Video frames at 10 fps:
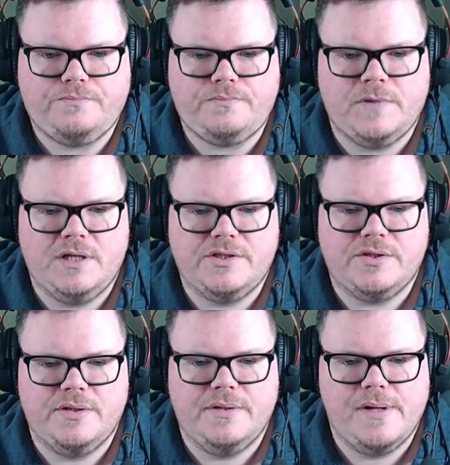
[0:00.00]
It's
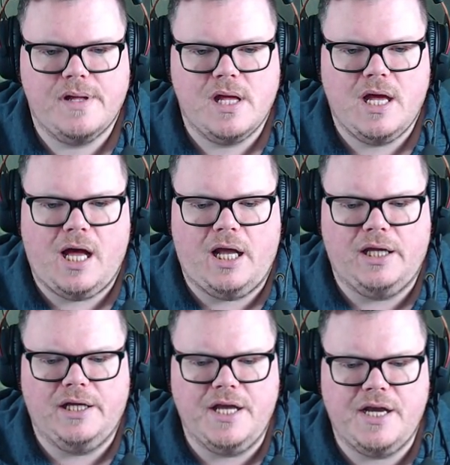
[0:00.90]
a
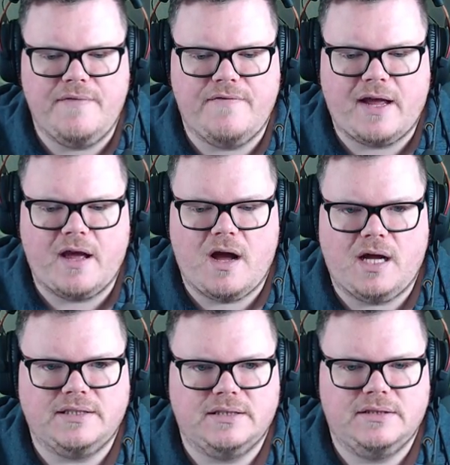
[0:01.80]
Leonin
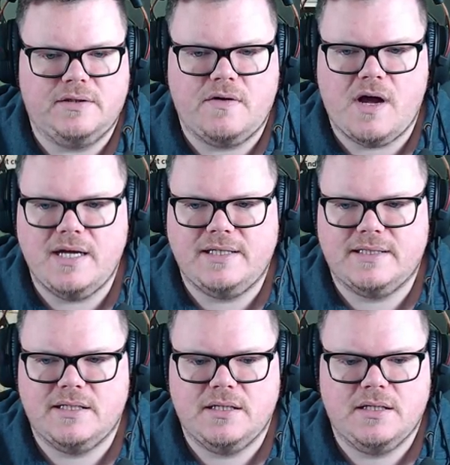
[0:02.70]
Vanguard. Right.